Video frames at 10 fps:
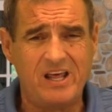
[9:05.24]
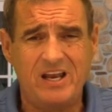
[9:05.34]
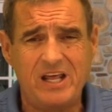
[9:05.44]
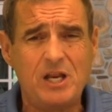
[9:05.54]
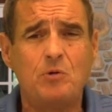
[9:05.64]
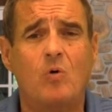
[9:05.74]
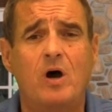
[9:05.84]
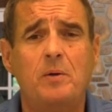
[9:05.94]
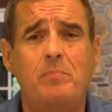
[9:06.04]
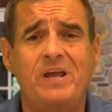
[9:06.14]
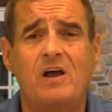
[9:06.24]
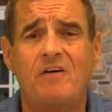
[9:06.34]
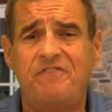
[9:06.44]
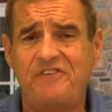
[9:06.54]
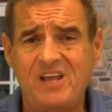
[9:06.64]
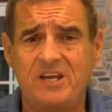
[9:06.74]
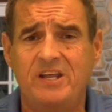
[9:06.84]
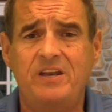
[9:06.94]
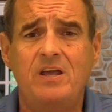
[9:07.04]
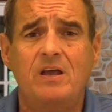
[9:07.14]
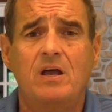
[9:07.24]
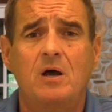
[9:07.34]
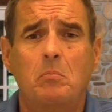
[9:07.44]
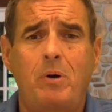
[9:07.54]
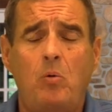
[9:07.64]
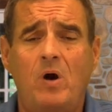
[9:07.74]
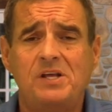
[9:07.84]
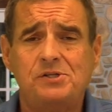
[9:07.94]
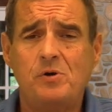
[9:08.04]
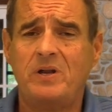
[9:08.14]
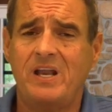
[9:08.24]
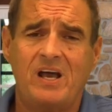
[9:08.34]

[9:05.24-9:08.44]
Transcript: let anyone be offended by what he's doing.